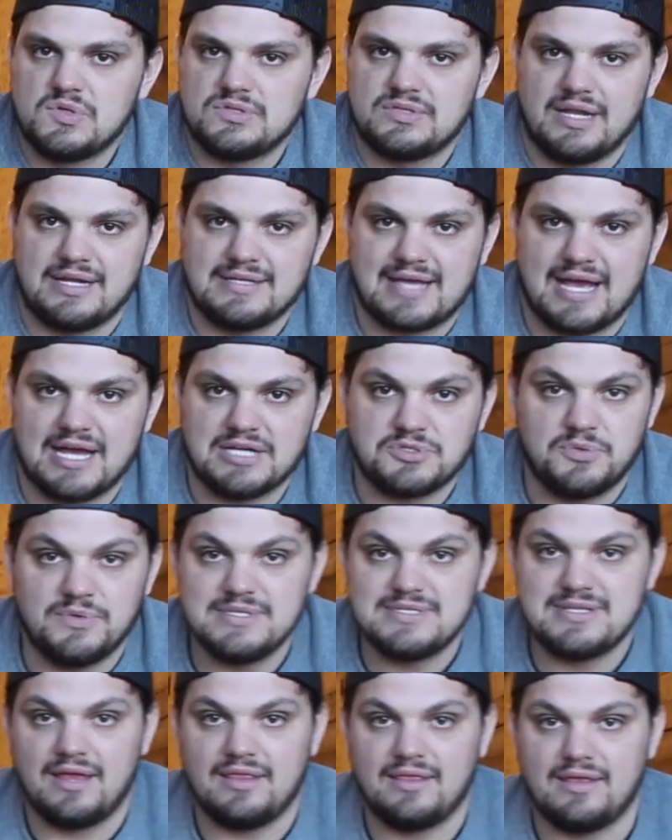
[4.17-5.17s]
Today's Casual
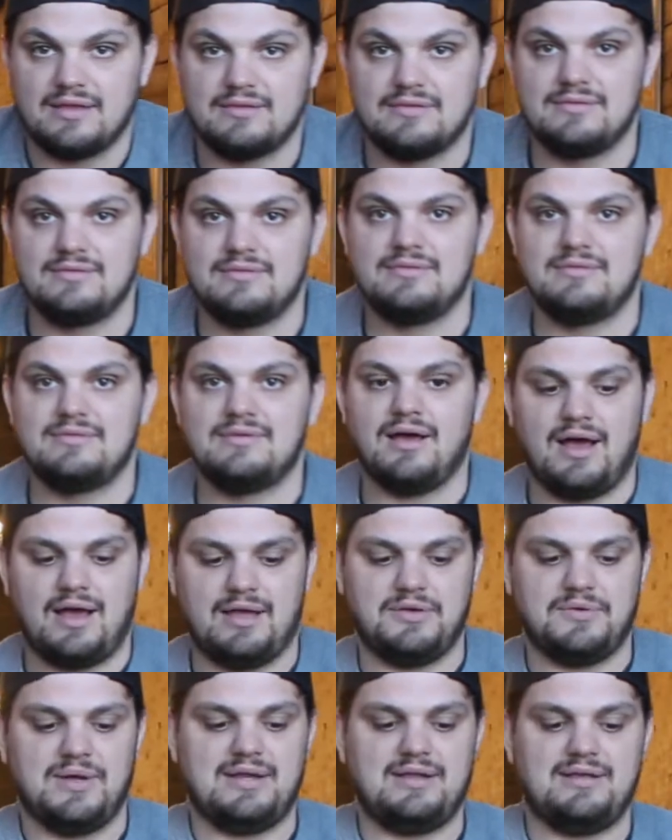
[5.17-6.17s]
Wednesday, man. All right,
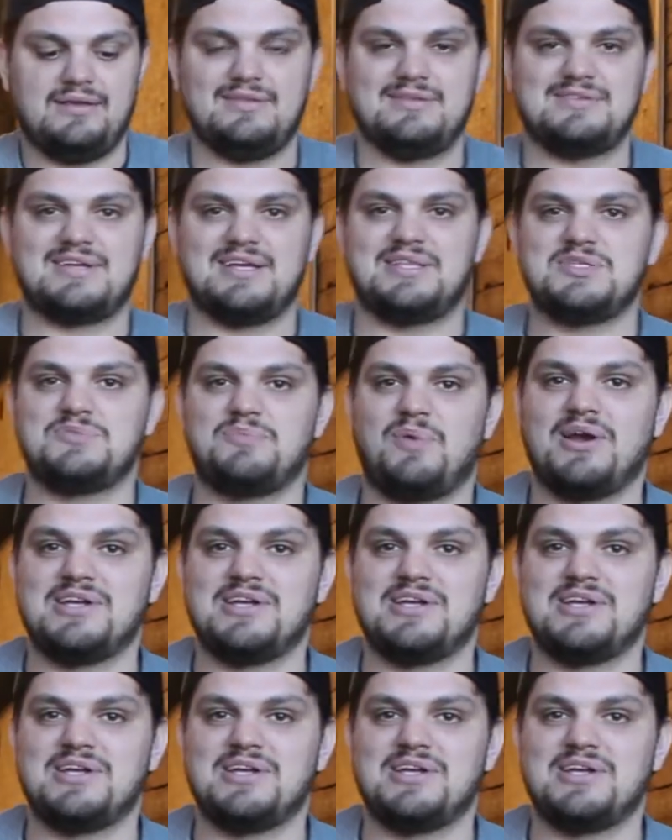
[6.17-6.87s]
you ready? Let's get this party